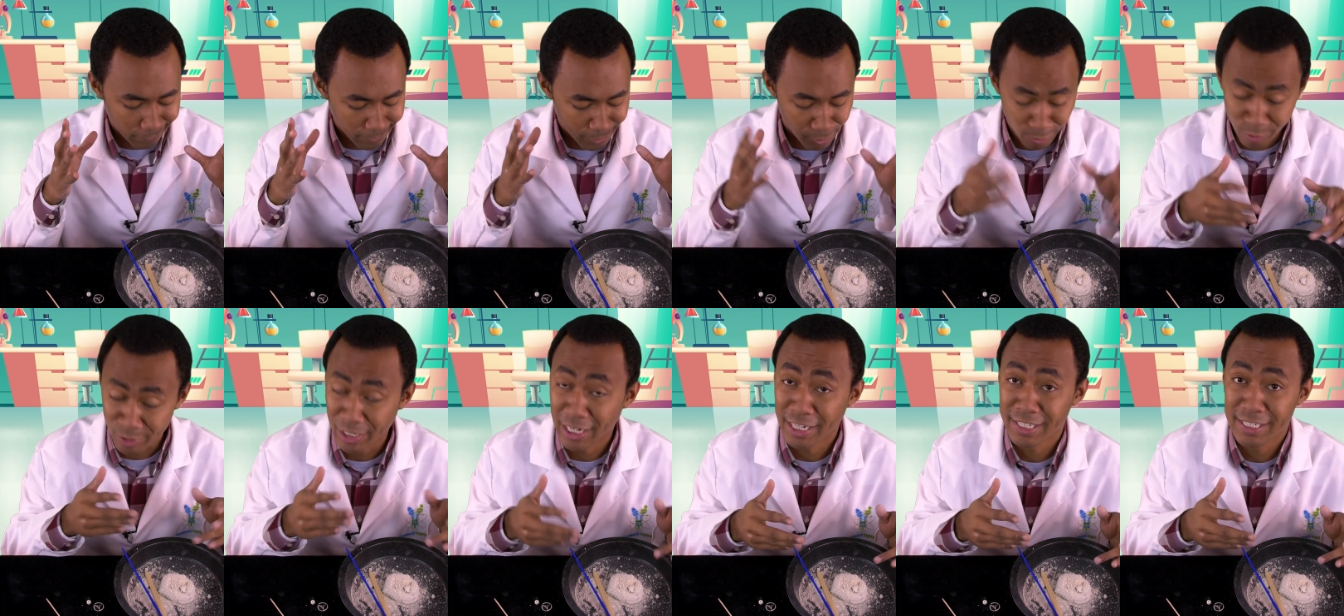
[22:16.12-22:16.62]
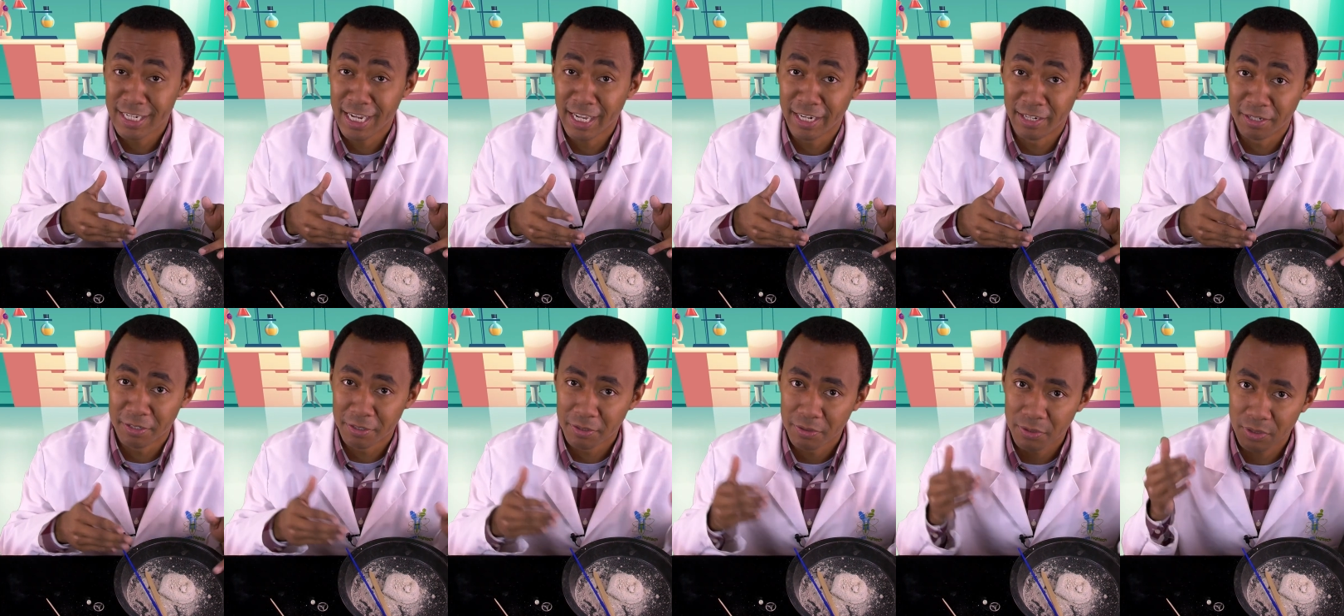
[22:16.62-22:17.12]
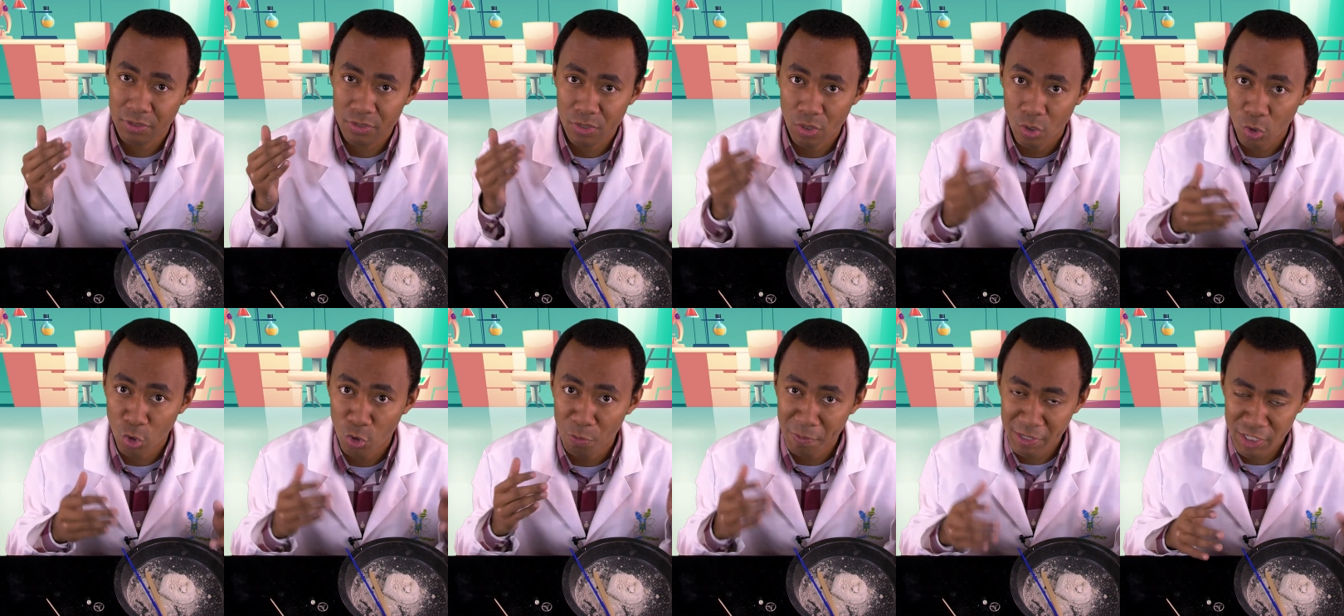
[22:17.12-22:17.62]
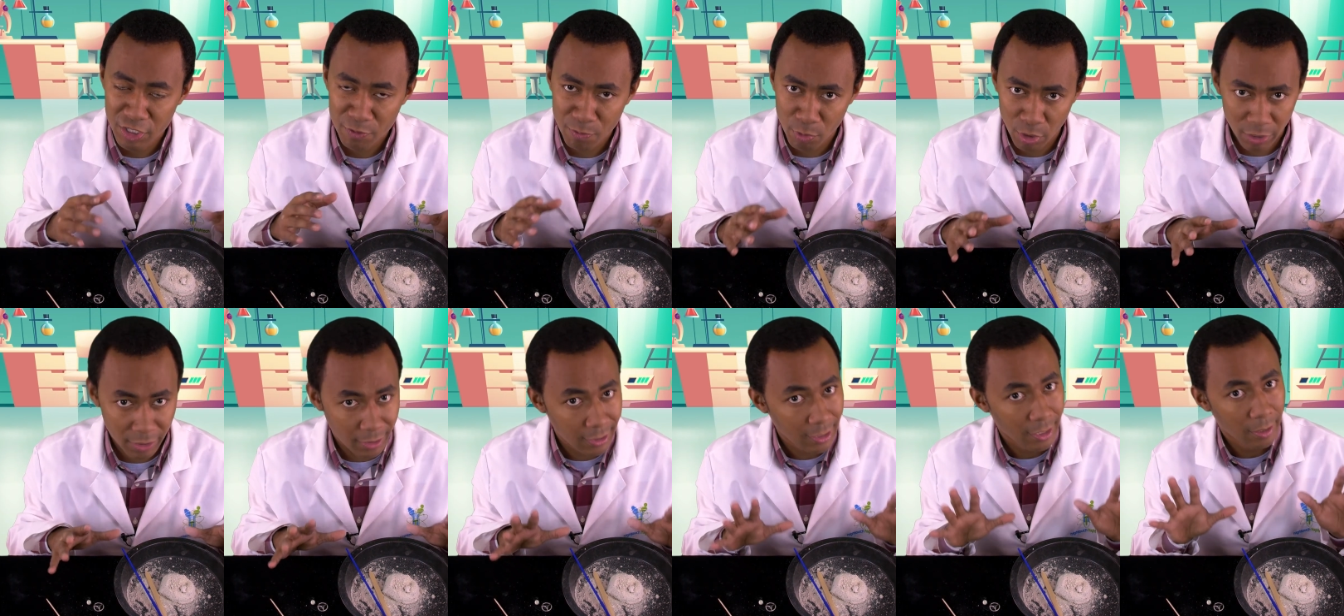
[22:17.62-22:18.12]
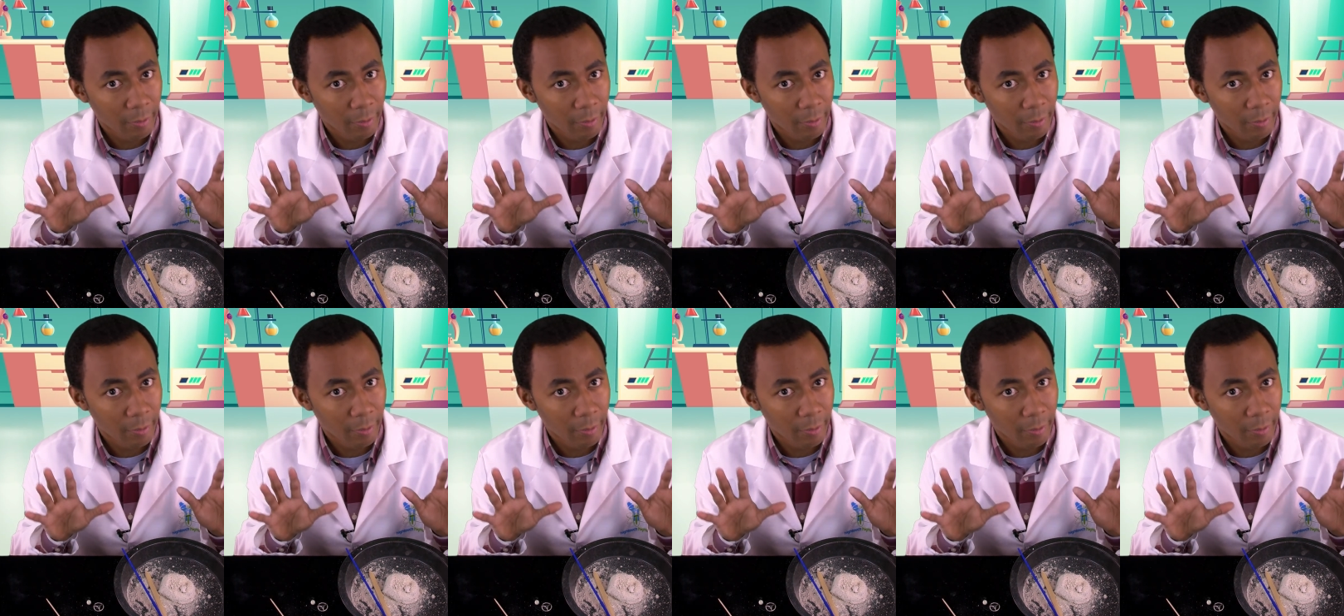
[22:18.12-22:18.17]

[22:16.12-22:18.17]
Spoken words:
we're not done. There's a whole bunch more.